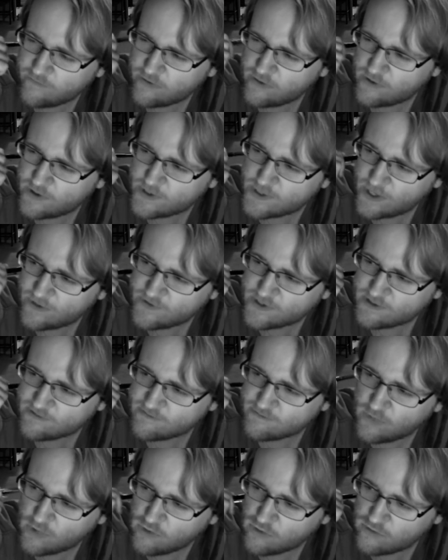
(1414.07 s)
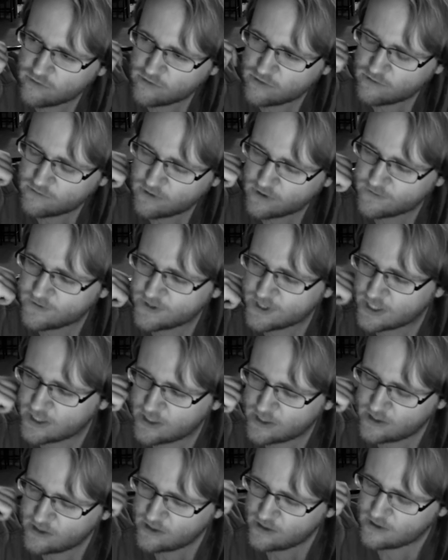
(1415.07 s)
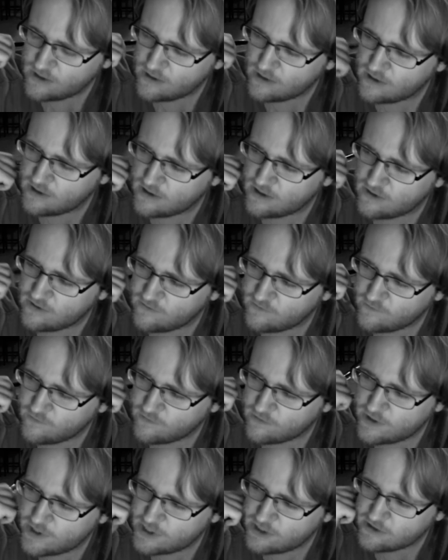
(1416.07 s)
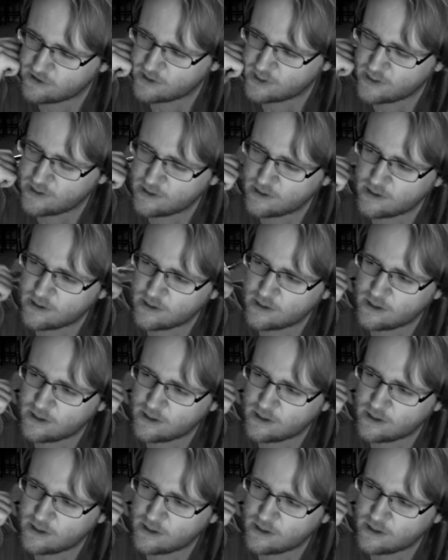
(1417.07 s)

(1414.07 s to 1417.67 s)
even though it has some mold growing in it, unfortunately.